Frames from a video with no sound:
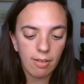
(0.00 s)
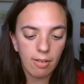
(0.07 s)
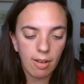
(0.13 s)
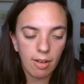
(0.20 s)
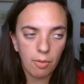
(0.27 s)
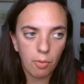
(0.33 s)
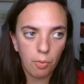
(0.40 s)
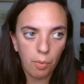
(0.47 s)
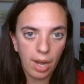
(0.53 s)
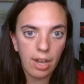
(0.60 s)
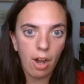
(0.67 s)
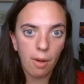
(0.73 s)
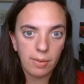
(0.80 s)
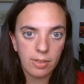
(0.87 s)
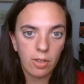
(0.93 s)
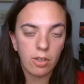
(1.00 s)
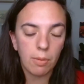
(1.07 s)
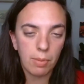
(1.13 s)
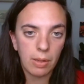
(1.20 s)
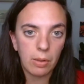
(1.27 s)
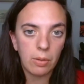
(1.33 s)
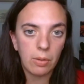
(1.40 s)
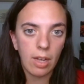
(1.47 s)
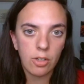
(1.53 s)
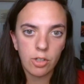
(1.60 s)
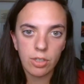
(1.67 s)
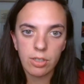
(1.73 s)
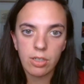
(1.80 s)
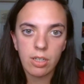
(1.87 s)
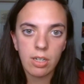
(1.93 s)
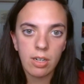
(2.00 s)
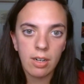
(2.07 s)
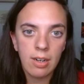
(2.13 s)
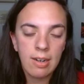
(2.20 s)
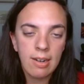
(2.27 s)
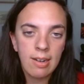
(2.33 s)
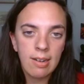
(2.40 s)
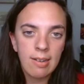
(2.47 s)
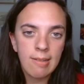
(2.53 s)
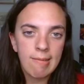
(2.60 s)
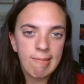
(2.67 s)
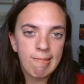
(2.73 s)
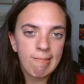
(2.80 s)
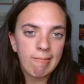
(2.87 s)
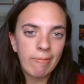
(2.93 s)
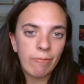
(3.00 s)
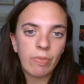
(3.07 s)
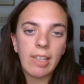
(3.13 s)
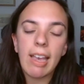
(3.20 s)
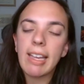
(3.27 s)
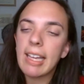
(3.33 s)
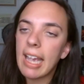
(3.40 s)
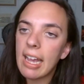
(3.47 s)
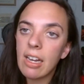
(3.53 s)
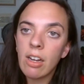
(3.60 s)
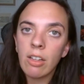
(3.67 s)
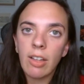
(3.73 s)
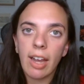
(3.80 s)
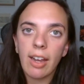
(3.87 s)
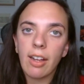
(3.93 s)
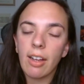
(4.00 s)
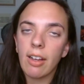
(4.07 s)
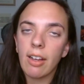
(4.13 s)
when I was on the pill. Just, again, like